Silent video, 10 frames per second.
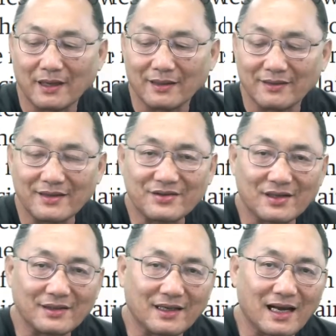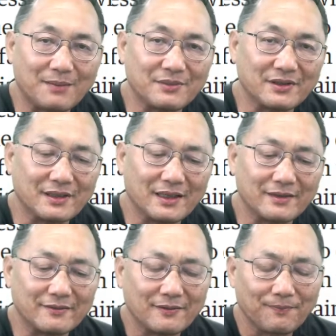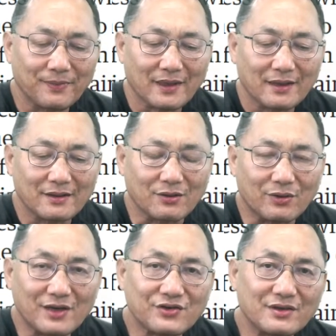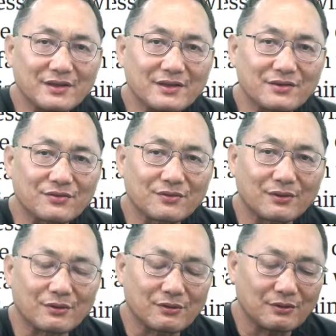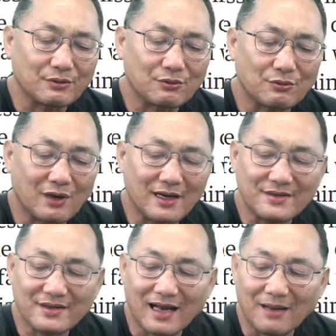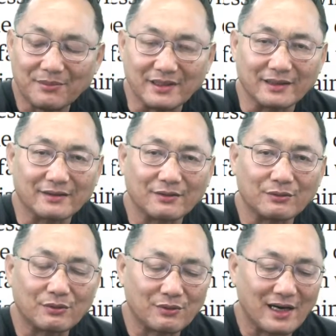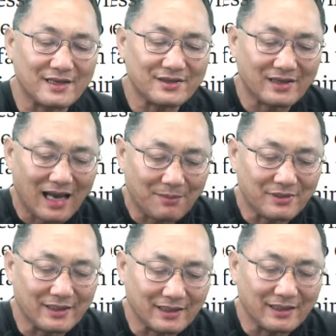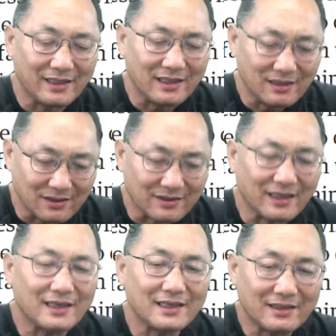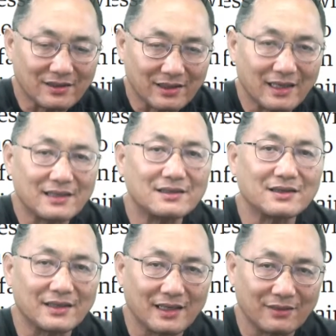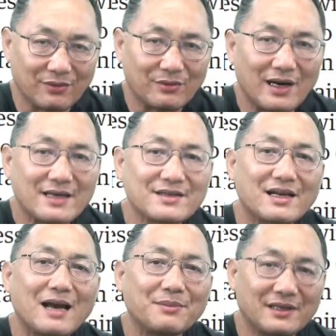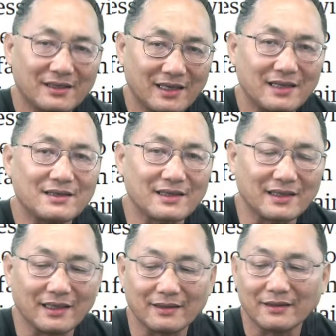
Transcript: incident that happened. And the question is, why is it happening? Why is it happening again and again and again? Why is it happening again and again?